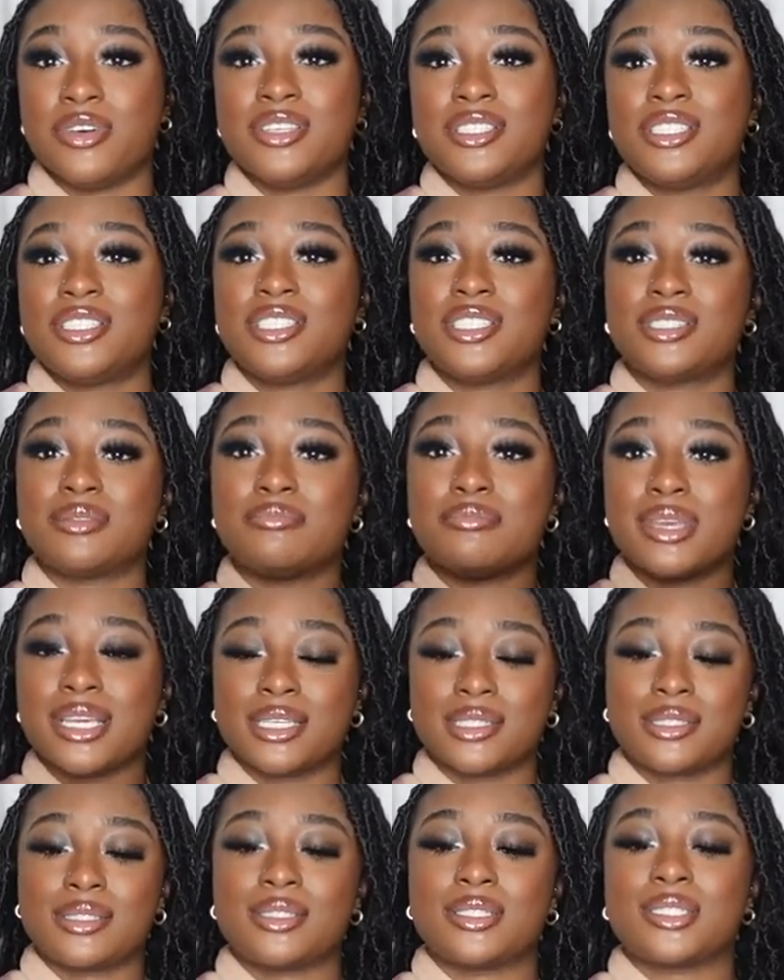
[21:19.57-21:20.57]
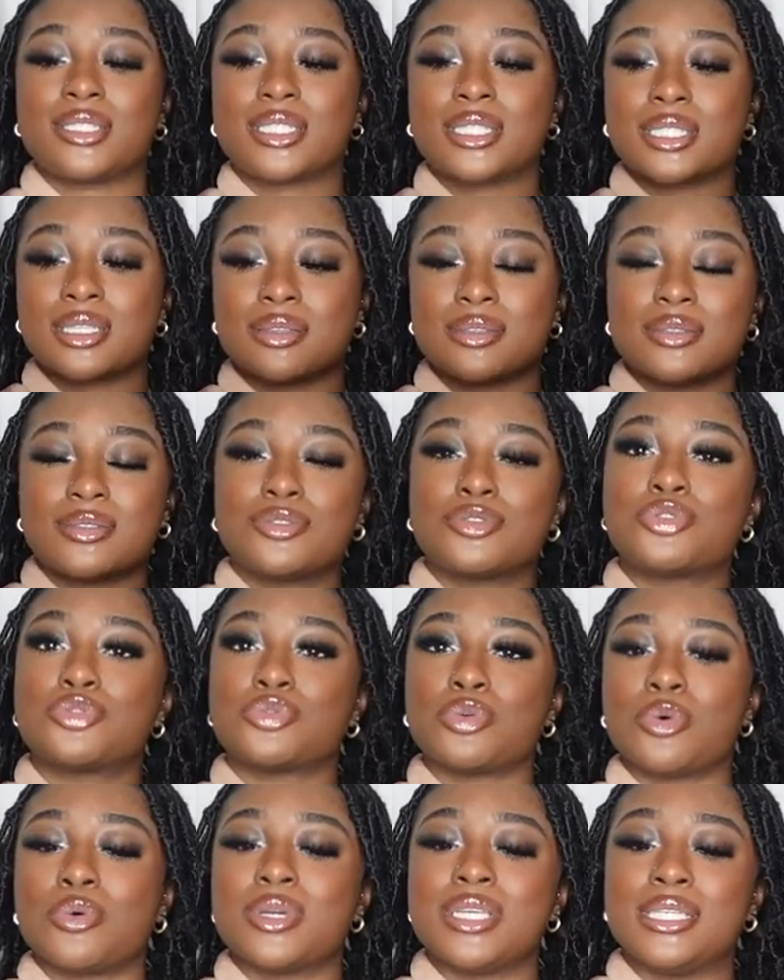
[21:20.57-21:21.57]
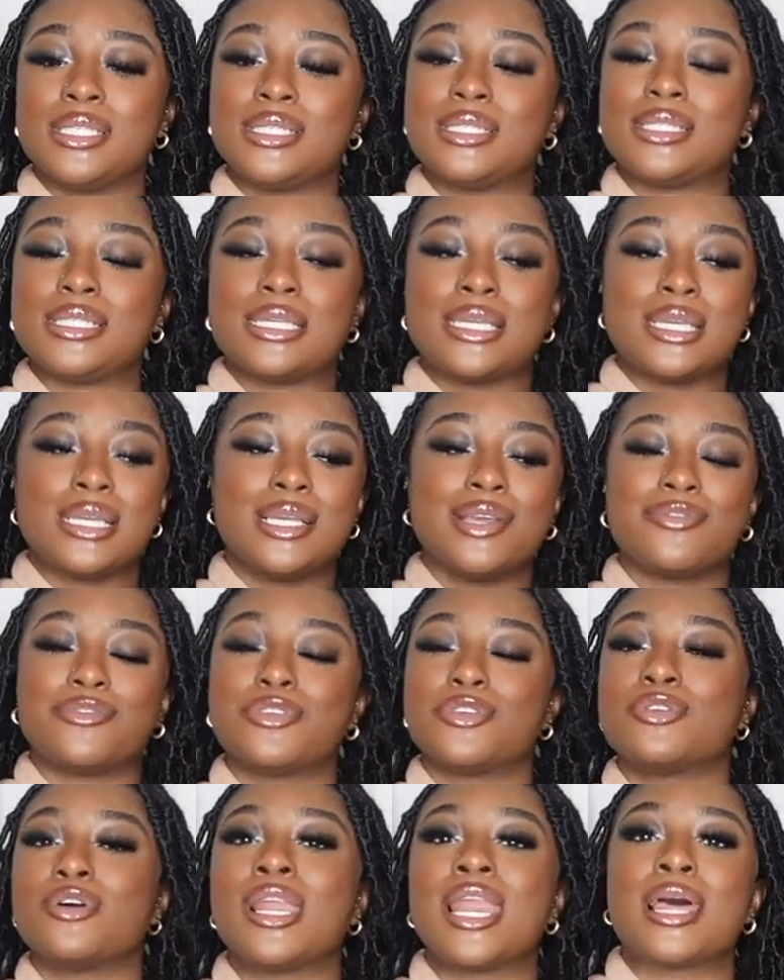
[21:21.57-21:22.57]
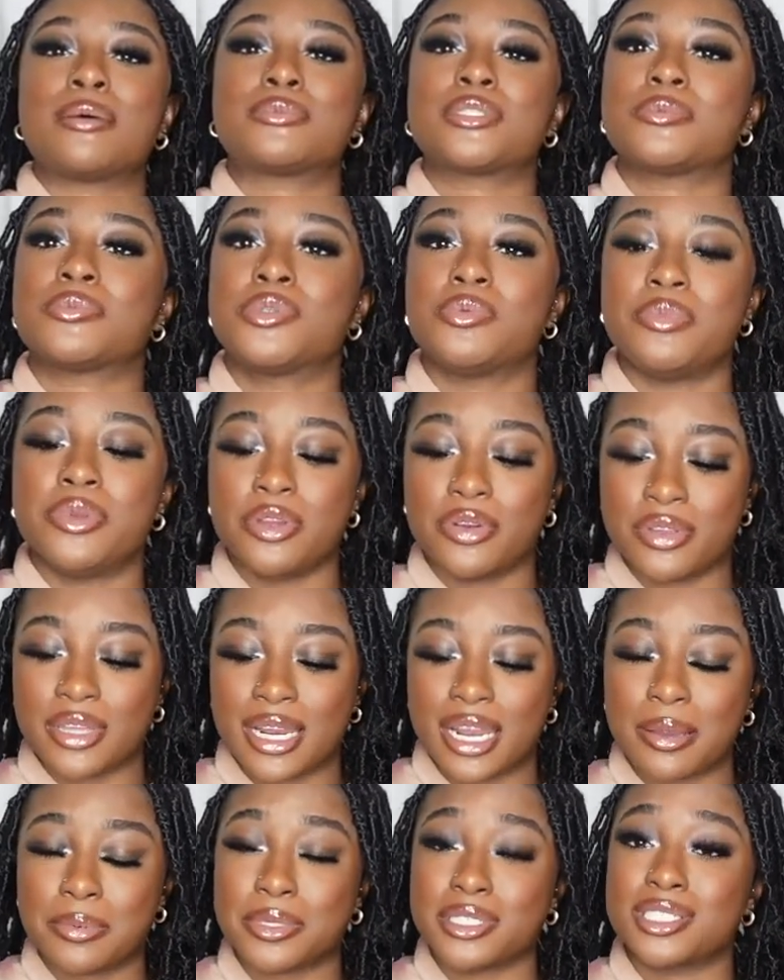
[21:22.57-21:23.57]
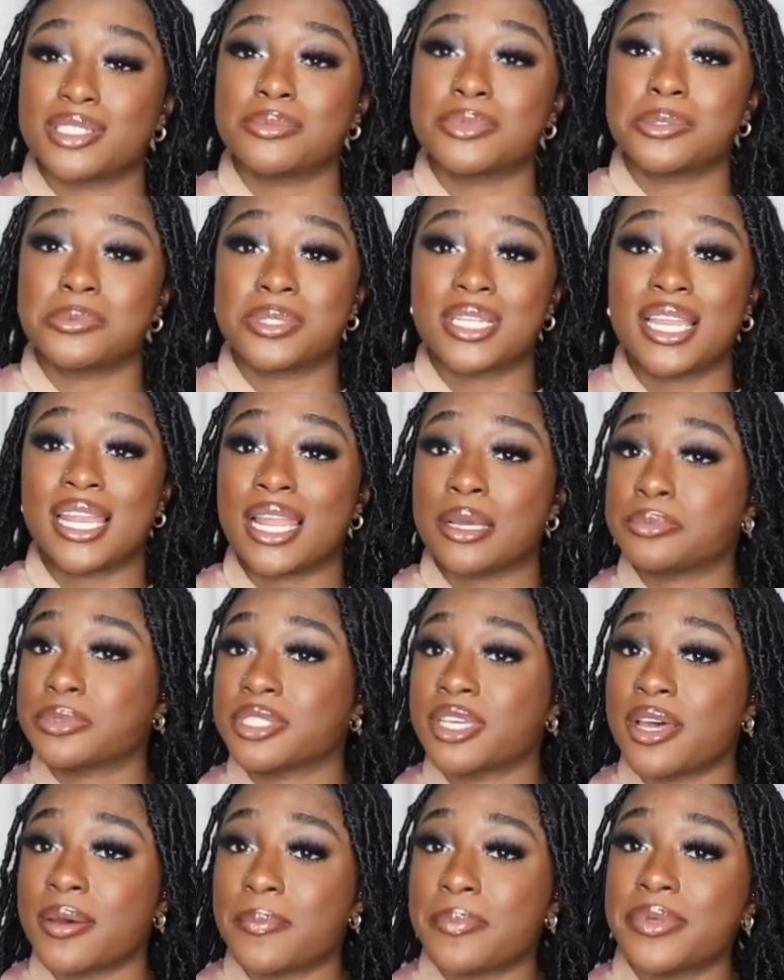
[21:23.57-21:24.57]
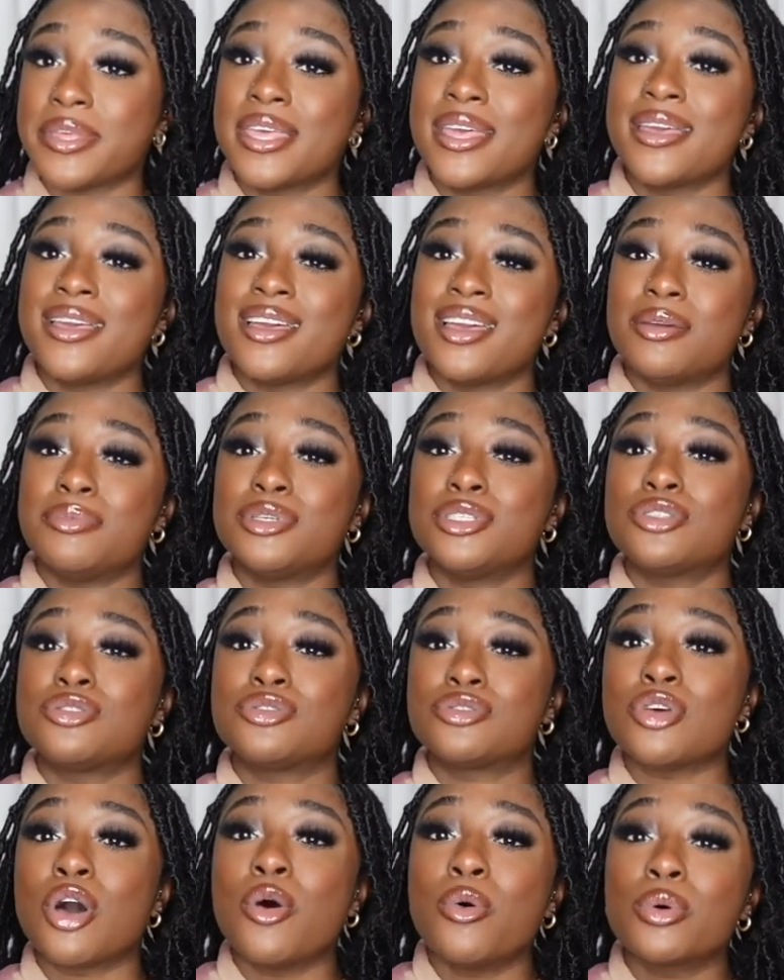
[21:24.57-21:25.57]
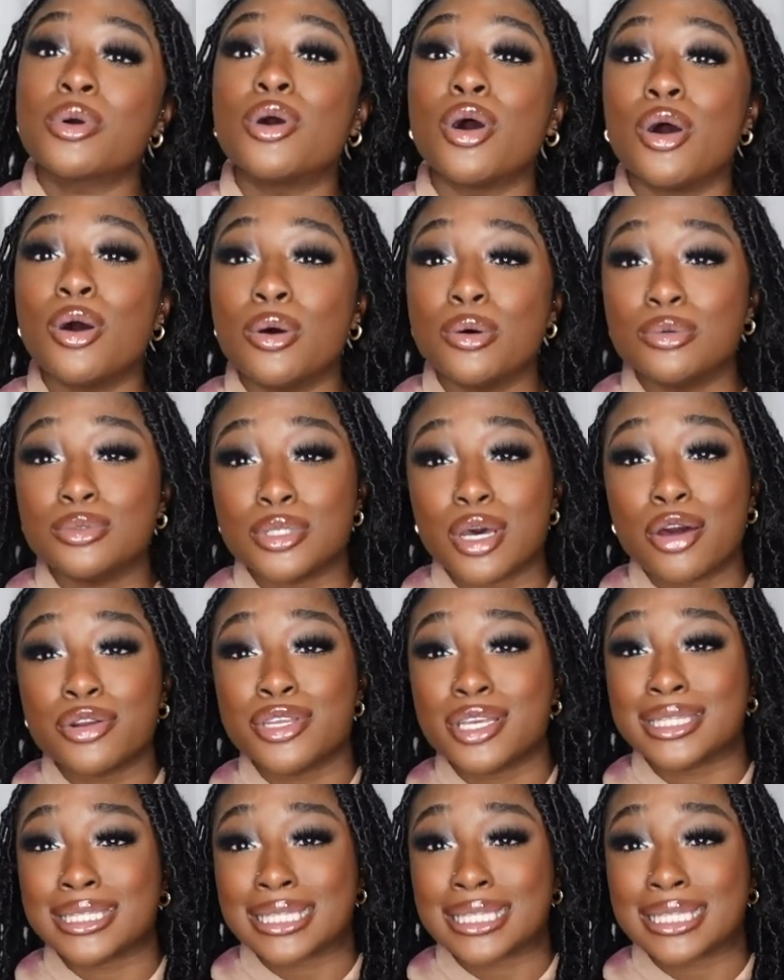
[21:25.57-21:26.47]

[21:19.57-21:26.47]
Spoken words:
It just makes it so easy for your laptop to be on your lap, because sometimes that laptop, it'd be so cold on your